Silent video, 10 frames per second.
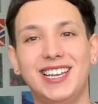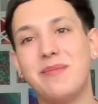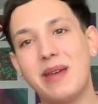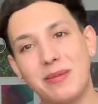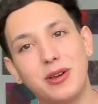
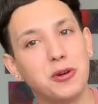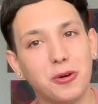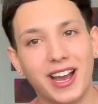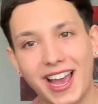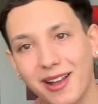made me who
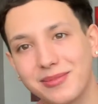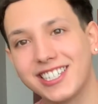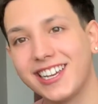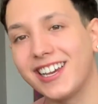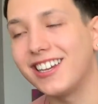I am
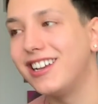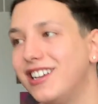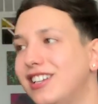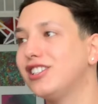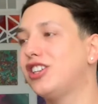today.
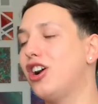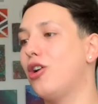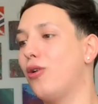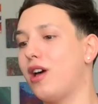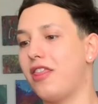
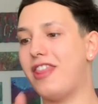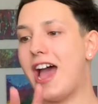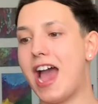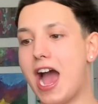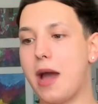So
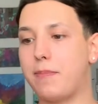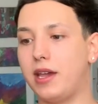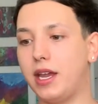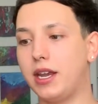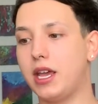that
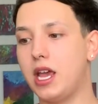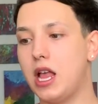happened.